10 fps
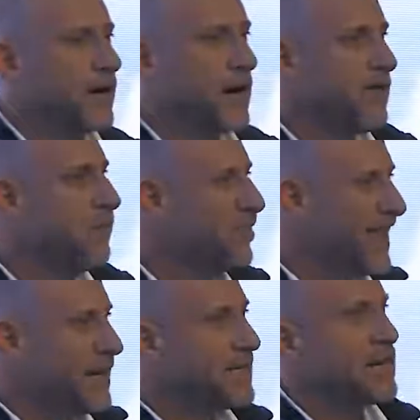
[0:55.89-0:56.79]
at the kind of
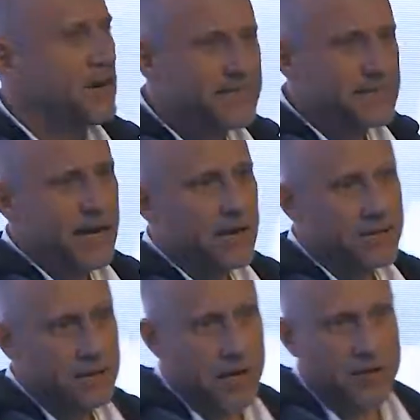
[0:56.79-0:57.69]
planetary scale
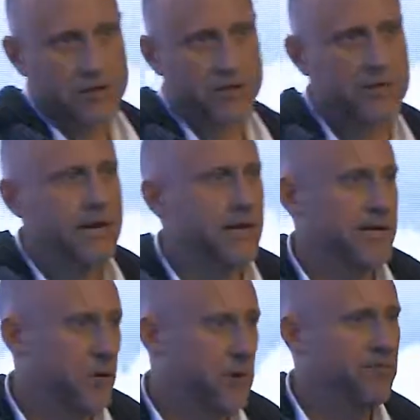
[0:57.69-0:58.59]
structures
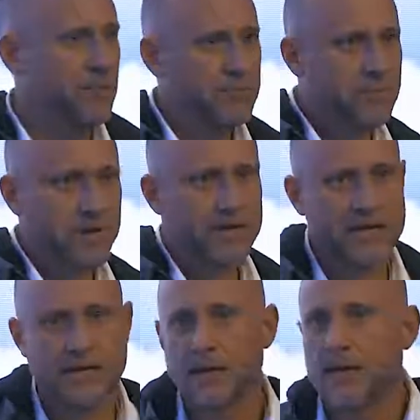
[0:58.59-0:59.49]
that we've been
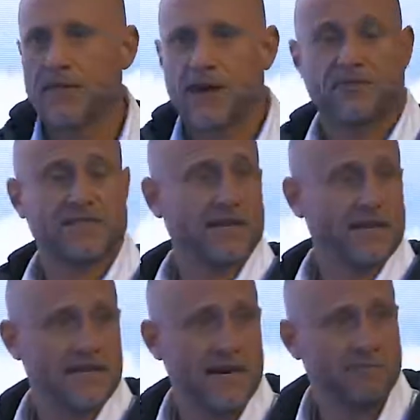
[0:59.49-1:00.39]
building that
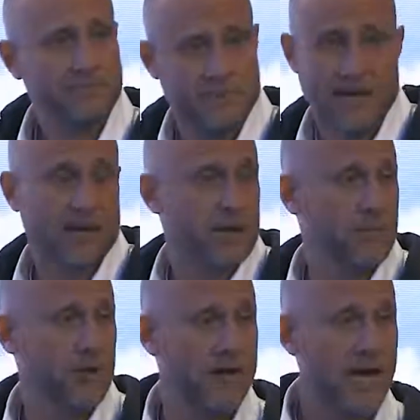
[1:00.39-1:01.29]
facilitate
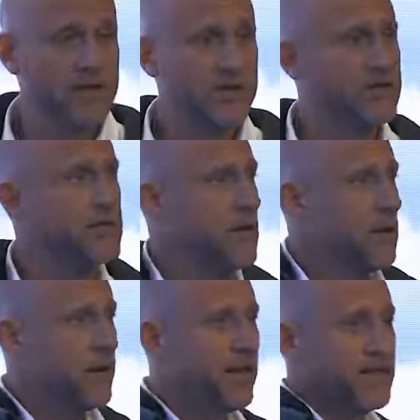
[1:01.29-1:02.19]
telecommunications,
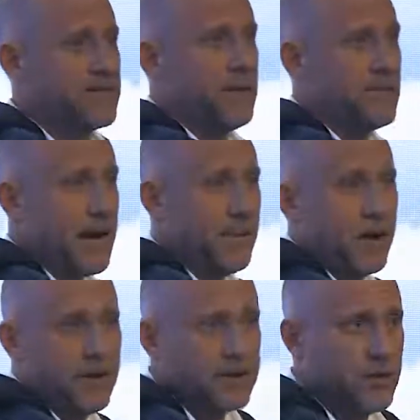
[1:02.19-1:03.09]
but at the same time
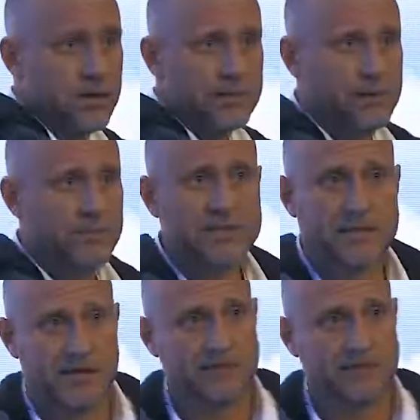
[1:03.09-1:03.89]
are also instruments